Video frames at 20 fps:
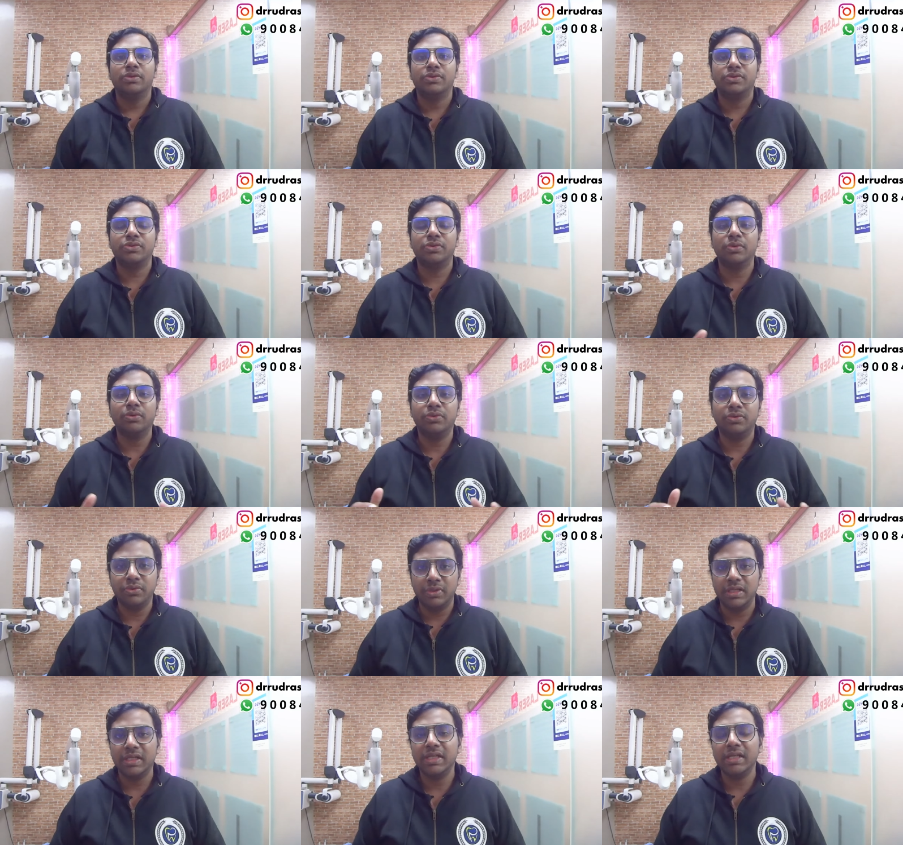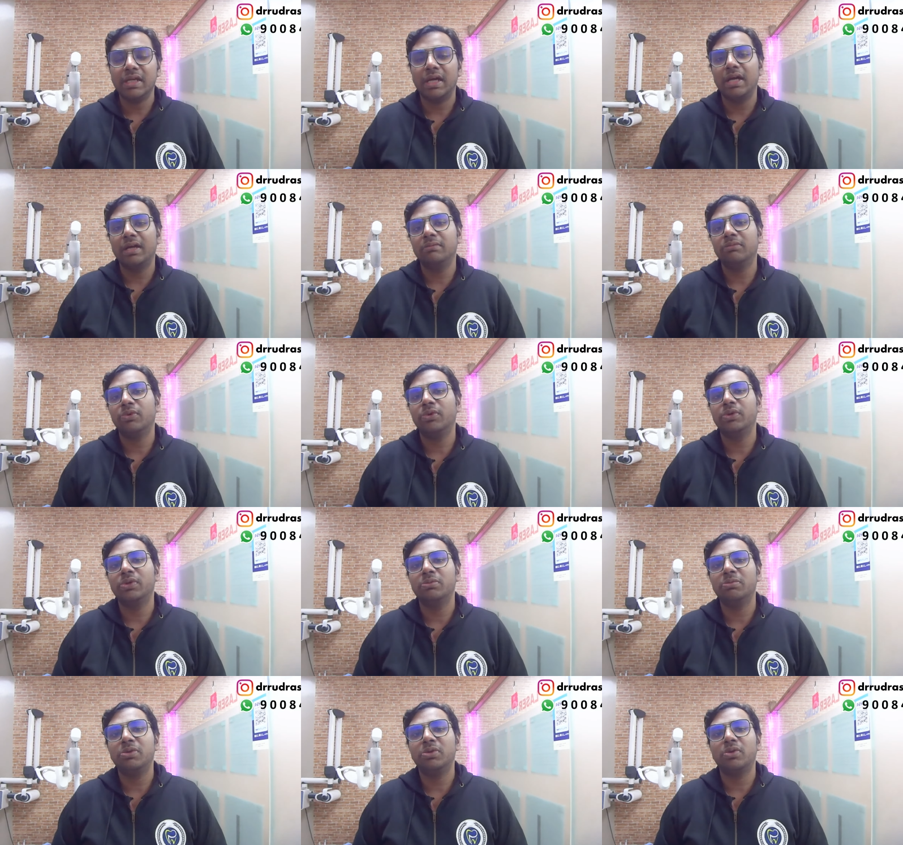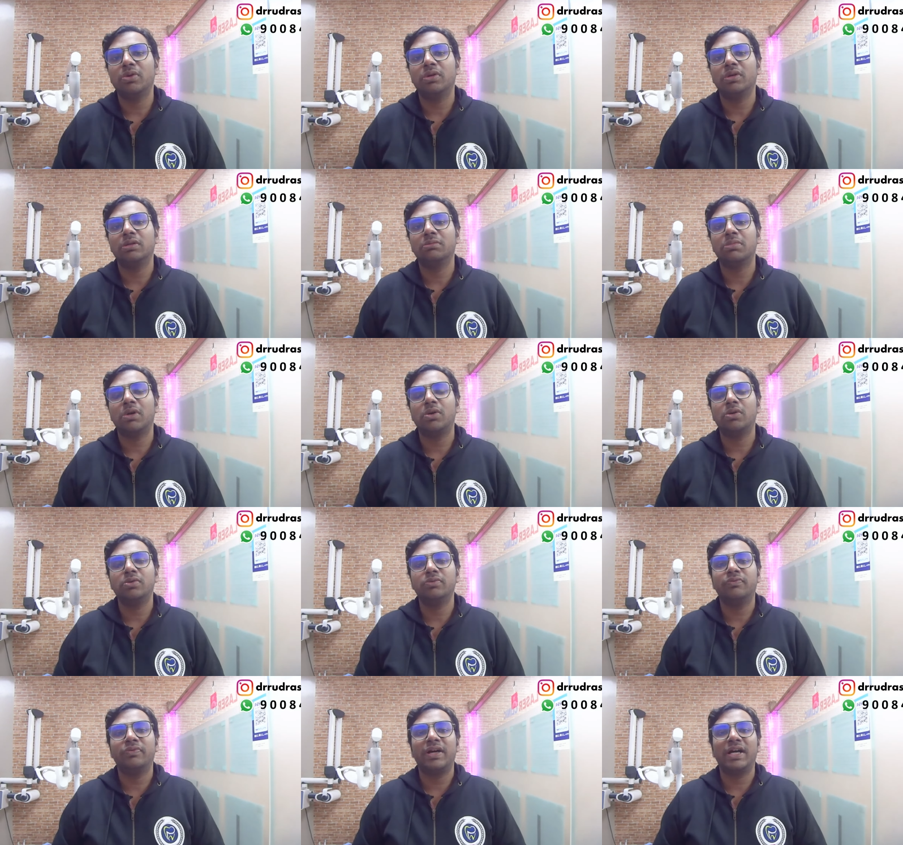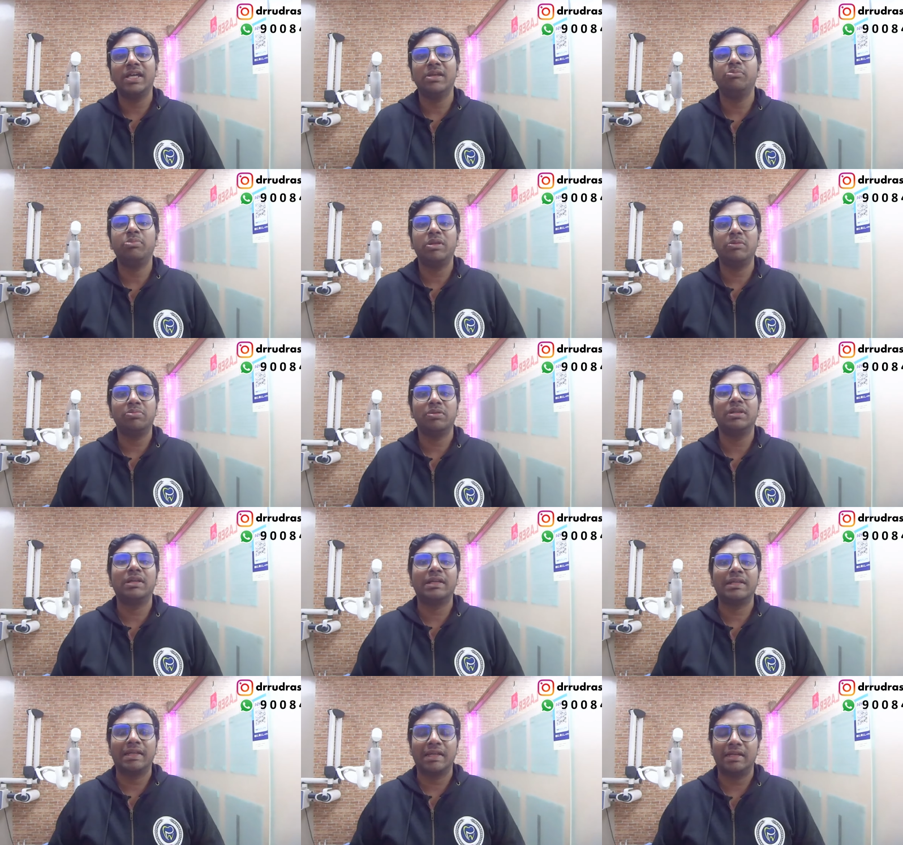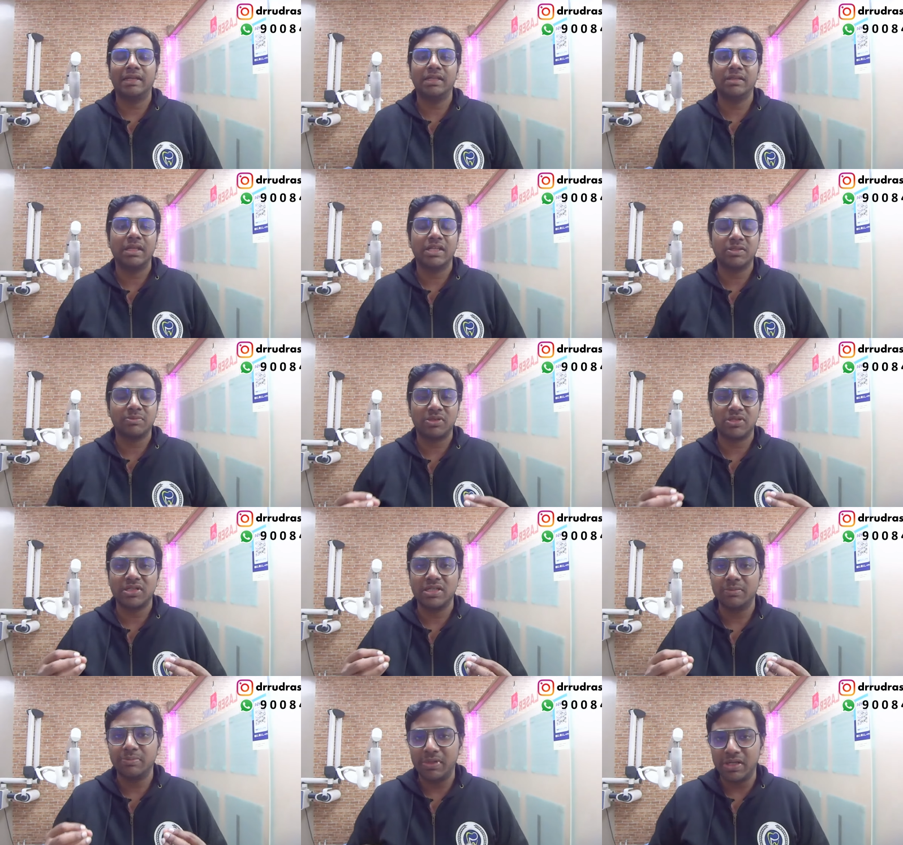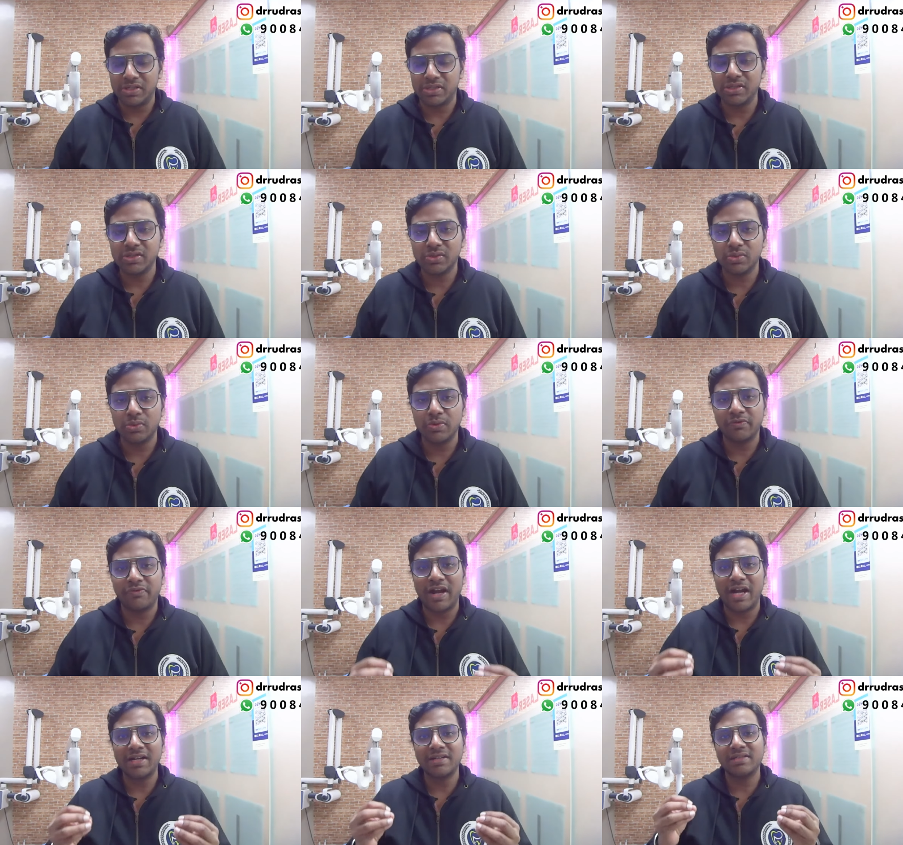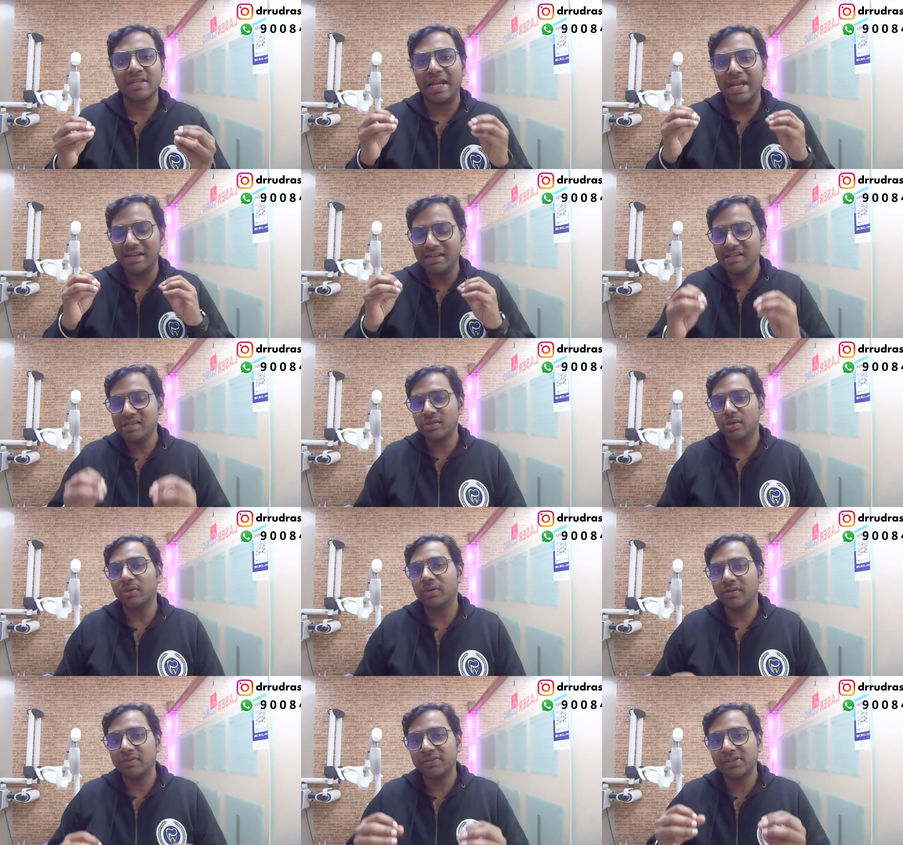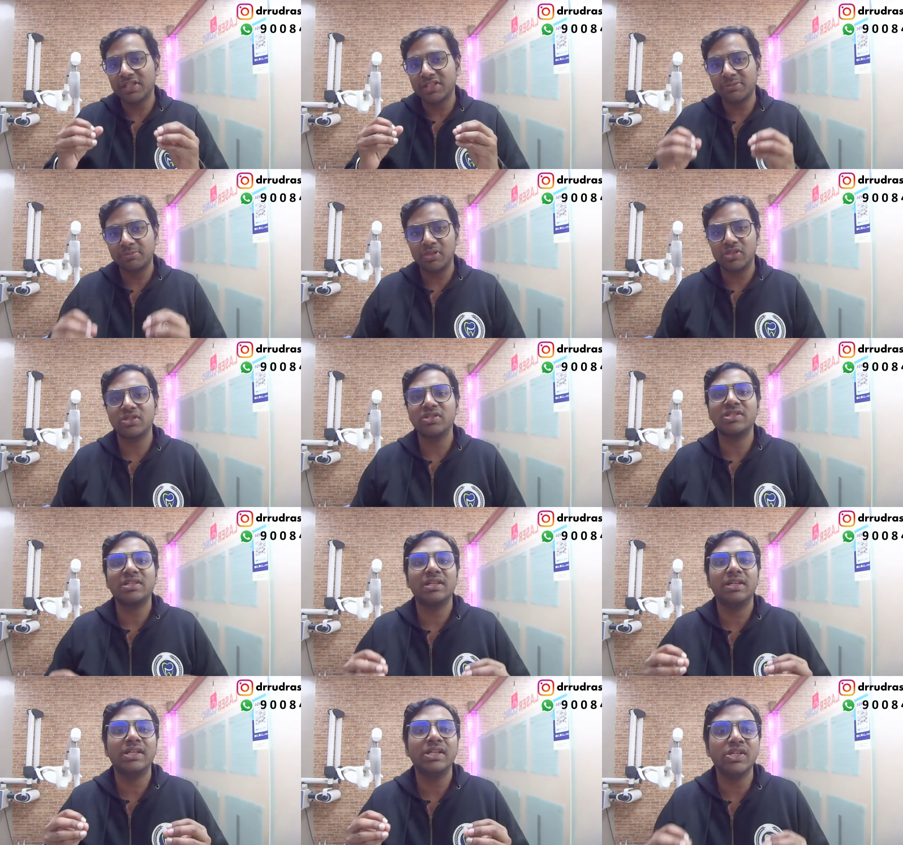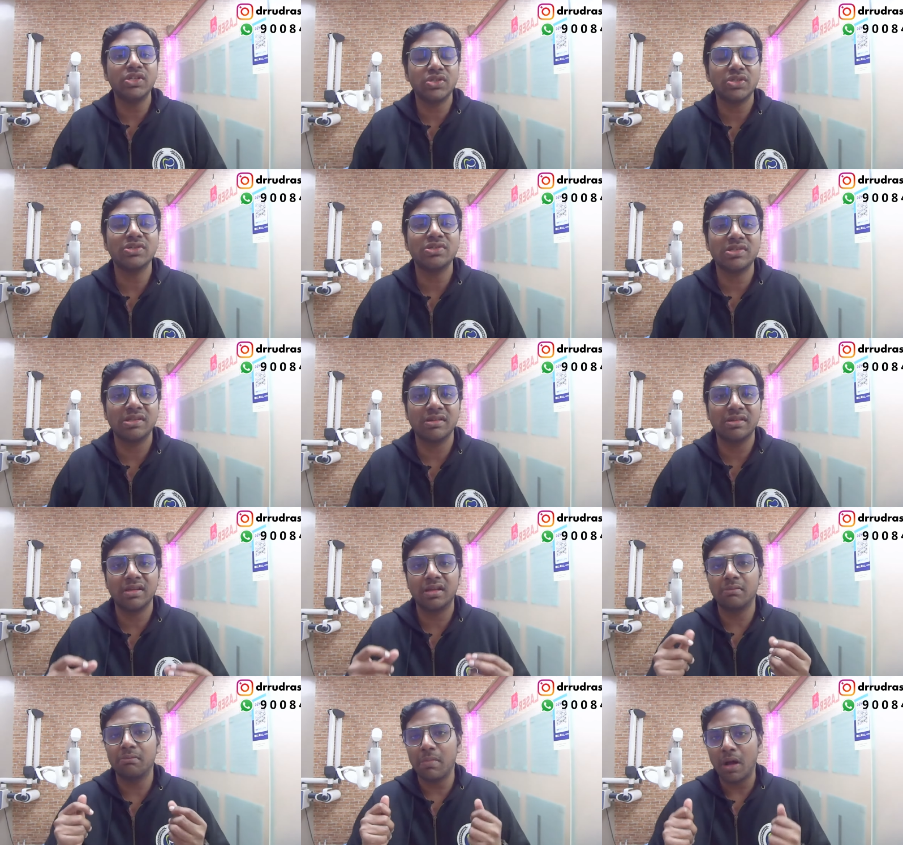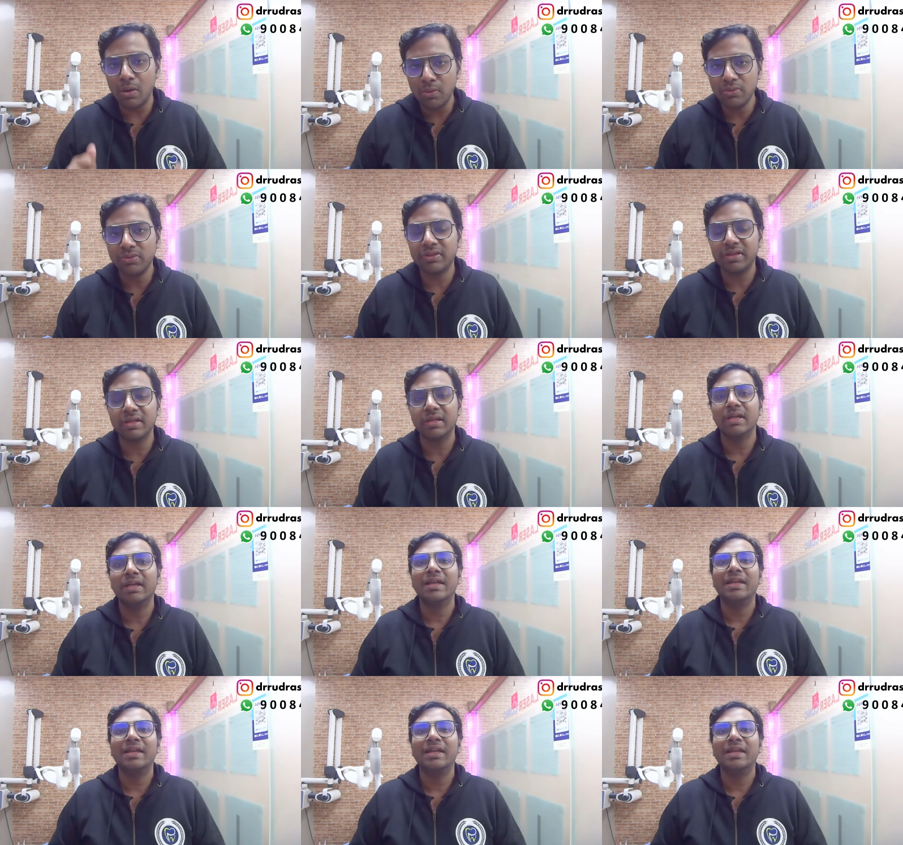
So today I am going to be talking about why people are getting, especially patients who have had any sort of suspicious lesions in their mouth,